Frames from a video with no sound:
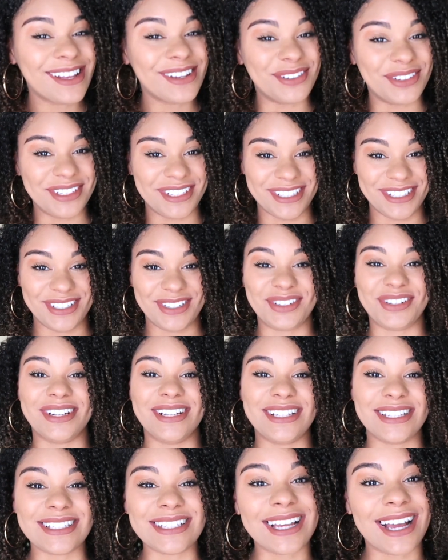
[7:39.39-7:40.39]
which is
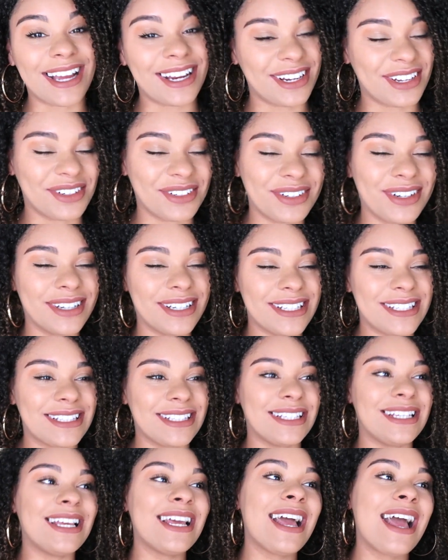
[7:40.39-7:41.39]
crazy, I know,
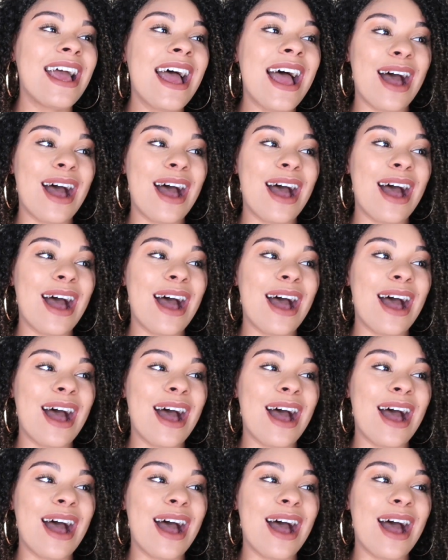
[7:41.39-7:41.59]
honestly.